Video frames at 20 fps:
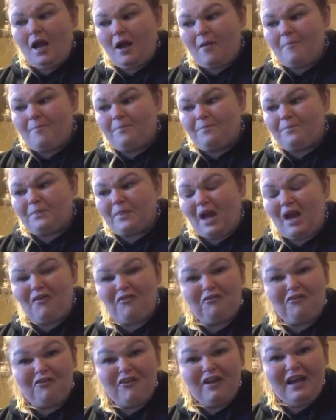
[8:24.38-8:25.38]
um, a
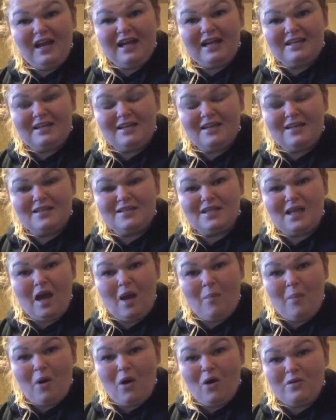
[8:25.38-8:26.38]
friend to
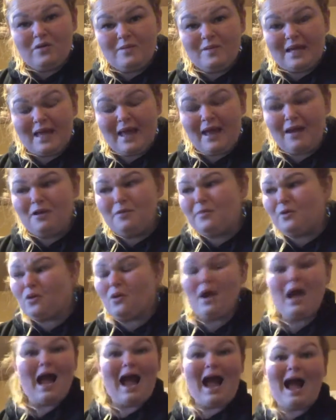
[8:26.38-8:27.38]
help hold them
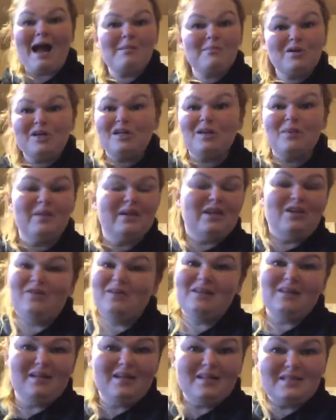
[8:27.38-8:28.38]
accountable, I'm going to be
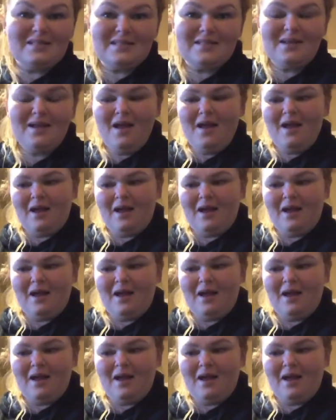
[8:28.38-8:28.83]
doing this.